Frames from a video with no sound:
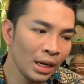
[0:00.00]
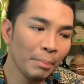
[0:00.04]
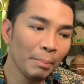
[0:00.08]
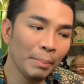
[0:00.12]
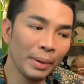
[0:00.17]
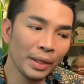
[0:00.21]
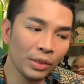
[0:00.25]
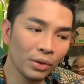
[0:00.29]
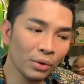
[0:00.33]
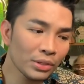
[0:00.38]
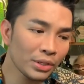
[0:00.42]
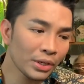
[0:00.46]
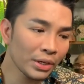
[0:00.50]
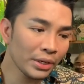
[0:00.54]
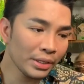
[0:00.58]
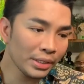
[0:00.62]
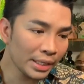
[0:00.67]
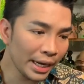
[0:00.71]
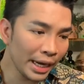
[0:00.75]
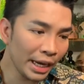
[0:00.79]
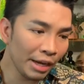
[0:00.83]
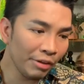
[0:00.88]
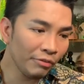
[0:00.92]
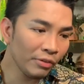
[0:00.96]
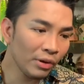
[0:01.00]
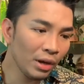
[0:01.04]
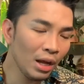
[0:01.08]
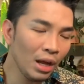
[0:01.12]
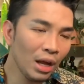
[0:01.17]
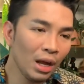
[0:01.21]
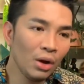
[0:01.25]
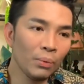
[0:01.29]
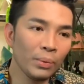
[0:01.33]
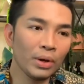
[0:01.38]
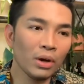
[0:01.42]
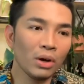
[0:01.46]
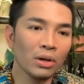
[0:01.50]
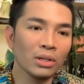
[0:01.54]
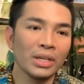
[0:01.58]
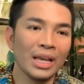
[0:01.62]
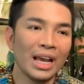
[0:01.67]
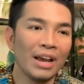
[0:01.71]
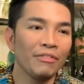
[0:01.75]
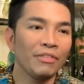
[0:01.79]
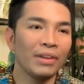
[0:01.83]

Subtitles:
But those are safe. We also have